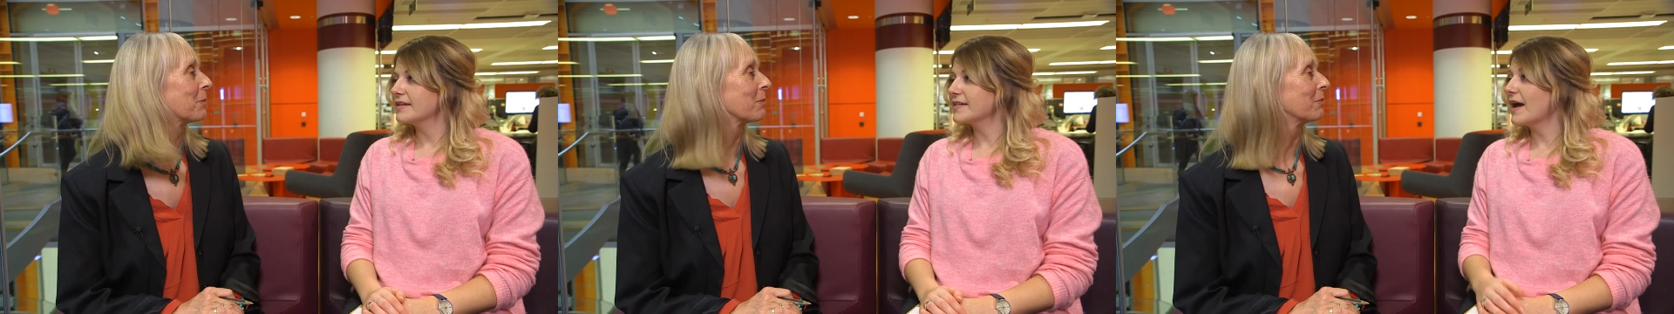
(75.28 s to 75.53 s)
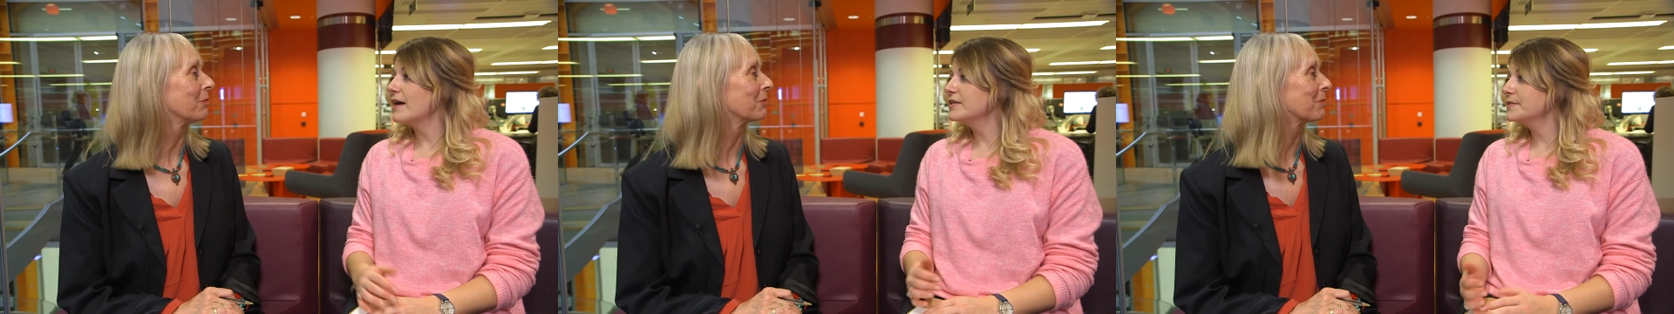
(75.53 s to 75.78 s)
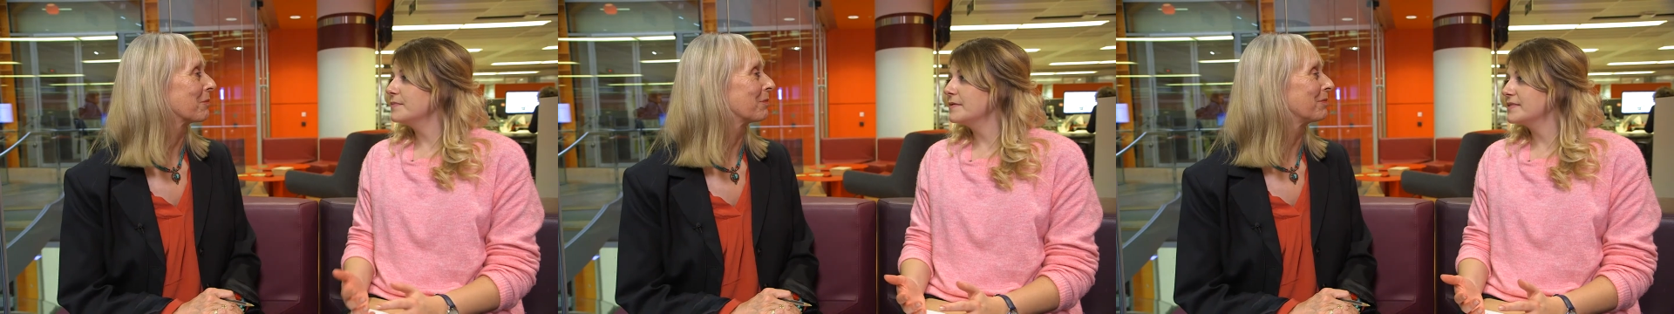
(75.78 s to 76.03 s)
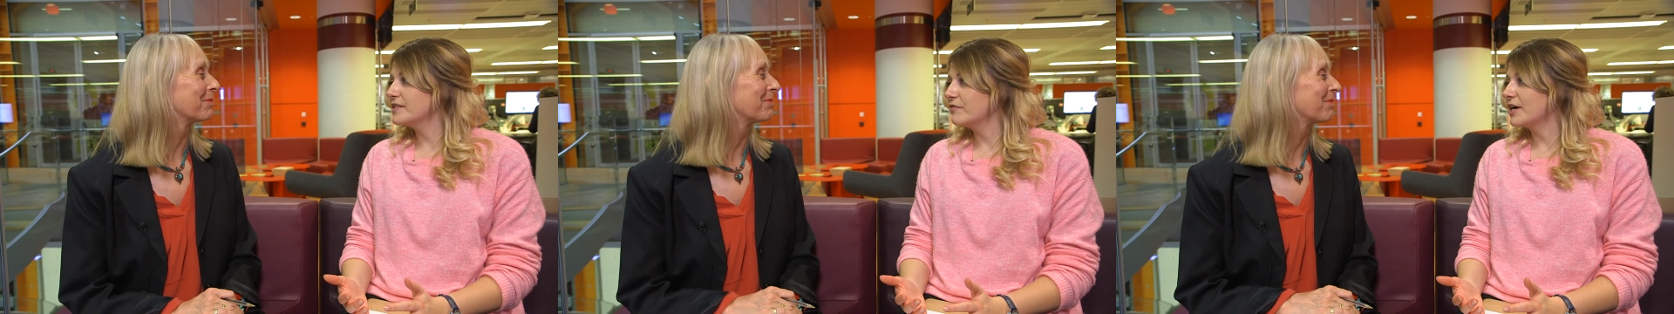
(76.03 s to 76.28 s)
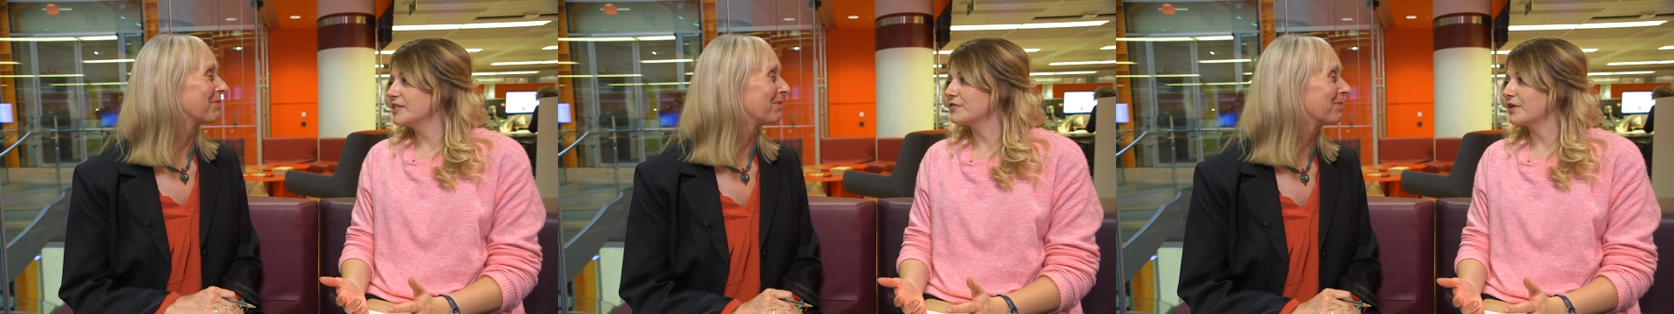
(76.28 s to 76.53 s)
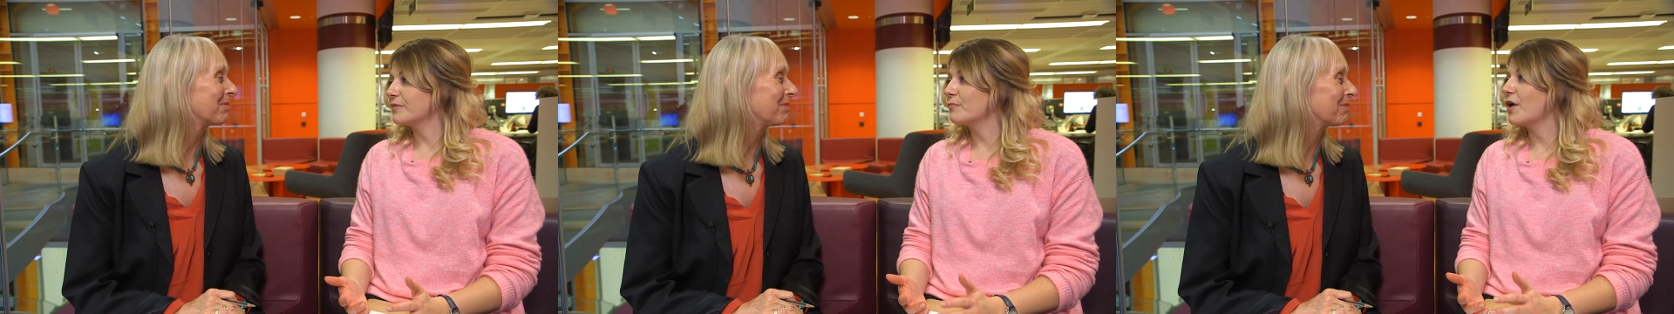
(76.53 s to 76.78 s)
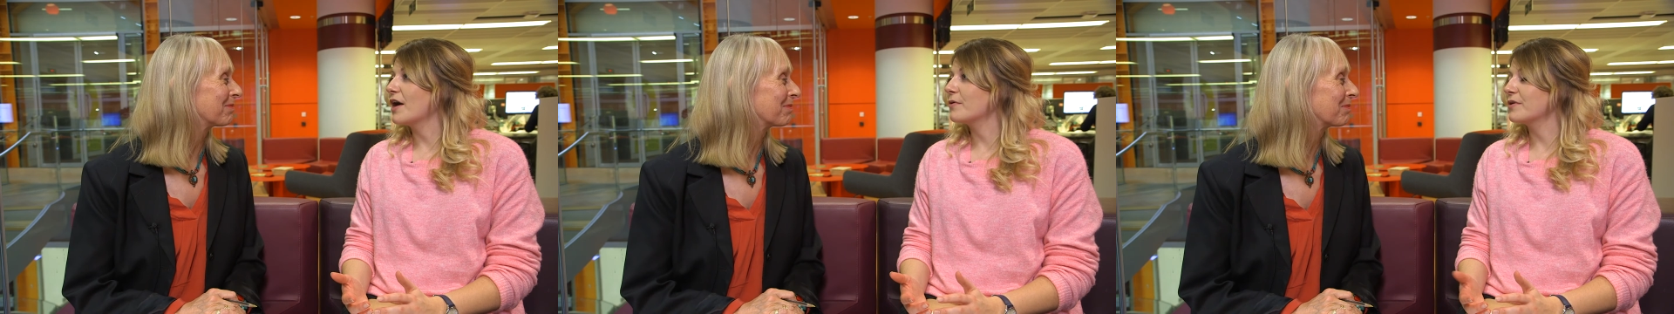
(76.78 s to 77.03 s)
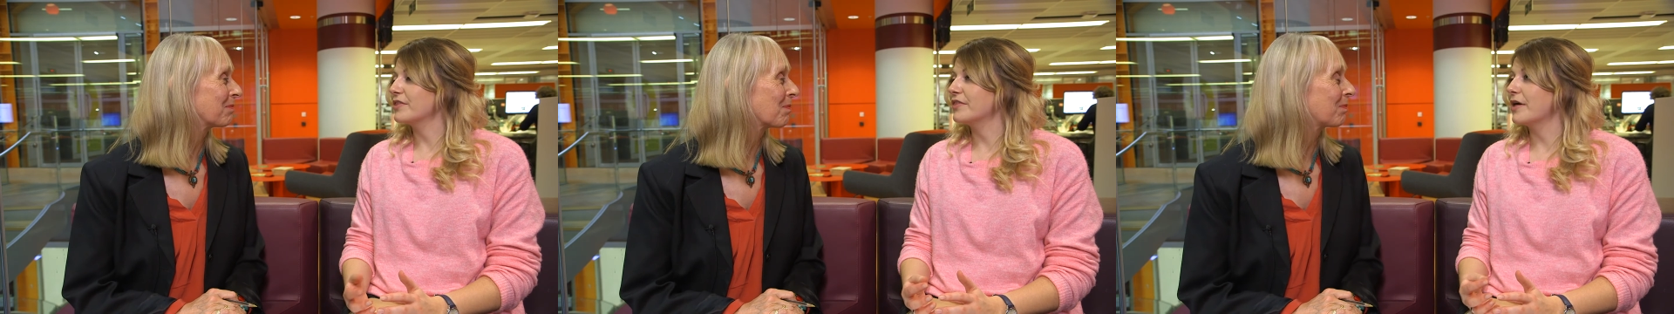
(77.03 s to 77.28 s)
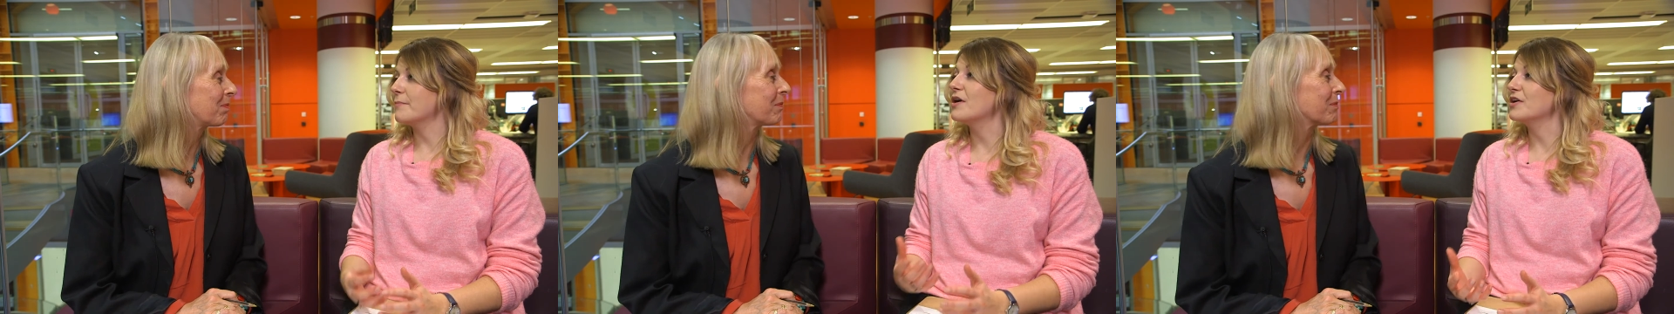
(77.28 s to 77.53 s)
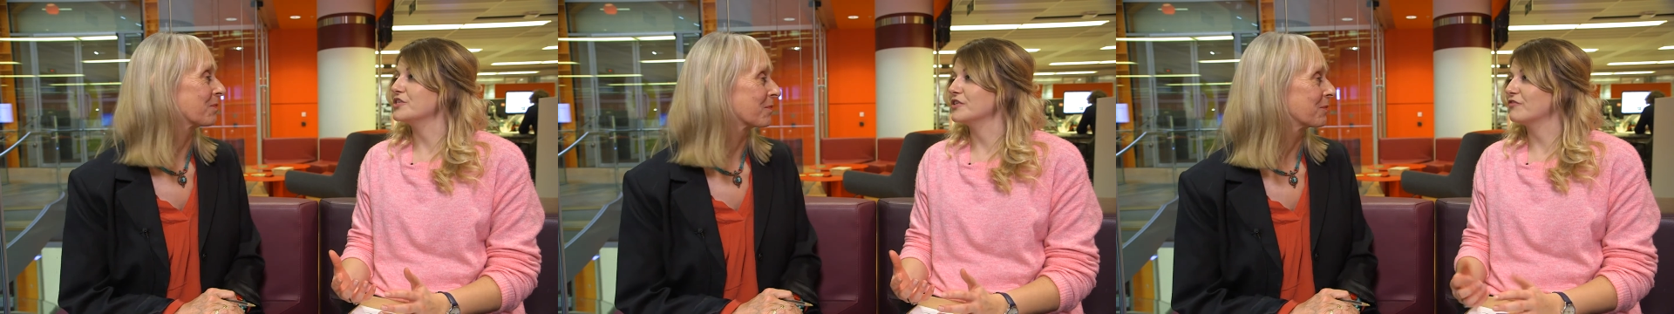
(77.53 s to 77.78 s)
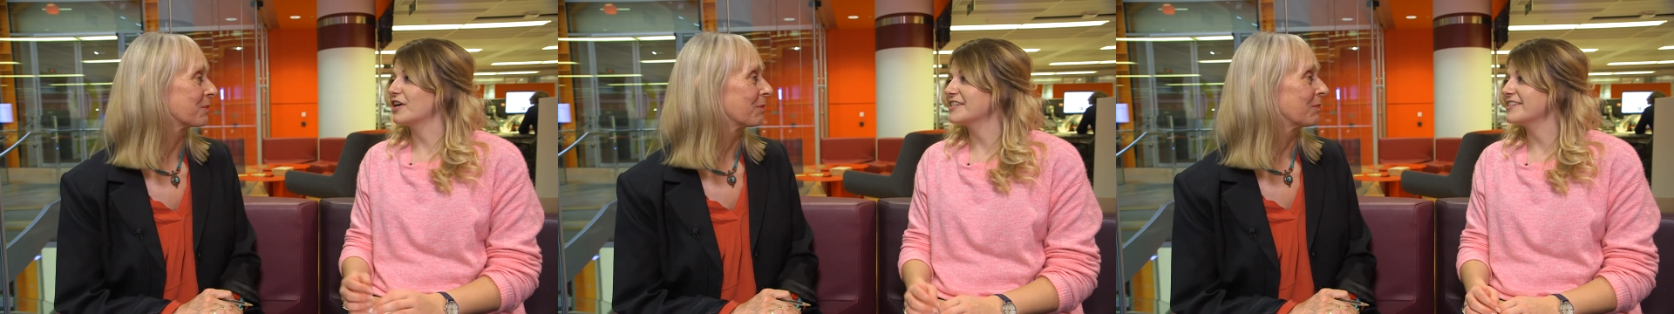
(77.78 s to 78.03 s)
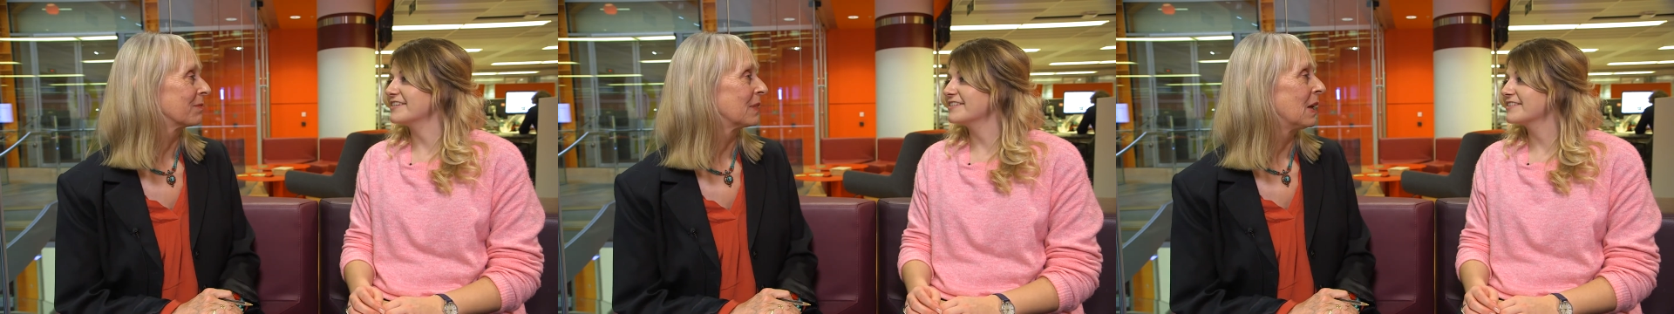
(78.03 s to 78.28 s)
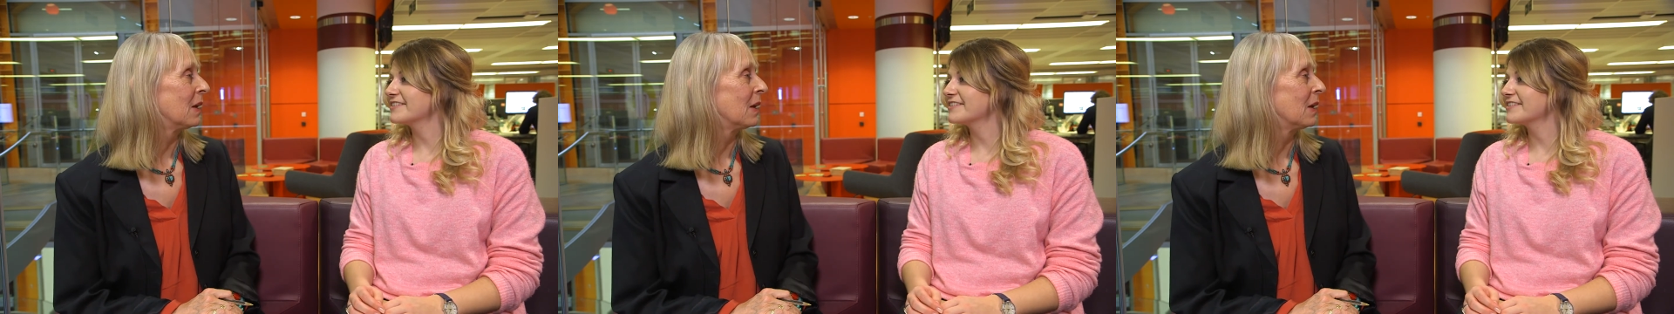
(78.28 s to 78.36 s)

Speaker 1: So how does BBC Writers Room work with emerging writers?